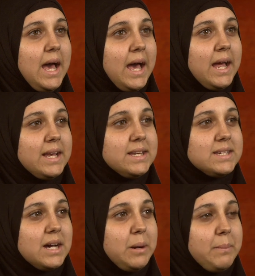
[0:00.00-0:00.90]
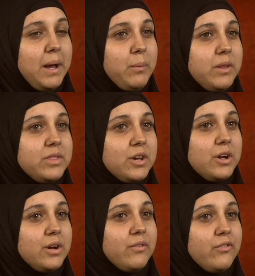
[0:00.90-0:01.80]
and I went
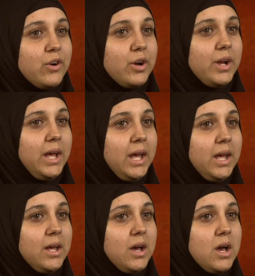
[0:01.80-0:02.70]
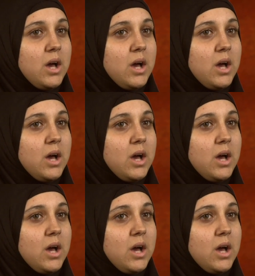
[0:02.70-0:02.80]
there for a